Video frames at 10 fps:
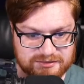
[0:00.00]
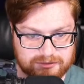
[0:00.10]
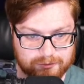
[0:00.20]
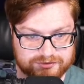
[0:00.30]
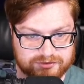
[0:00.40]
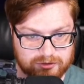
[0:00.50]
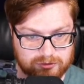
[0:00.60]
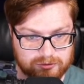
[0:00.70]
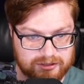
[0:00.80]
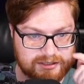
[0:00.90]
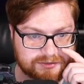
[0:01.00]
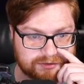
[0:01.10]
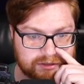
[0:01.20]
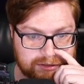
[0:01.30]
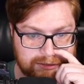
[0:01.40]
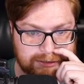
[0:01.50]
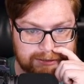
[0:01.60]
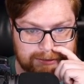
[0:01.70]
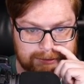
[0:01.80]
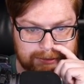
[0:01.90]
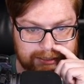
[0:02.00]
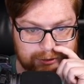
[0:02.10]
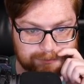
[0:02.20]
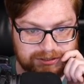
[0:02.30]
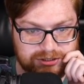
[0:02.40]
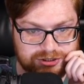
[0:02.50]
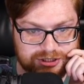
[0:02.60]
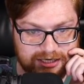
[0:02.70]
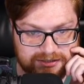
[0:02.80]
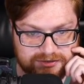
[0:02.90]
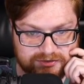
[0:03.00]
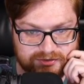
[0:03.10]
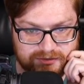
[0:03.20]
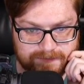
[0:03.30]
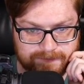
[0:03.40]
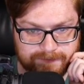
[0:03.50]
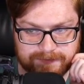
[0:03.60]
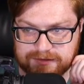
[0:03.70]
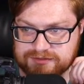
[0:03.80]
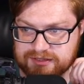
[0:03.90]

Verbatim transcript: it wasn't a whole lot there. LP checked. Is that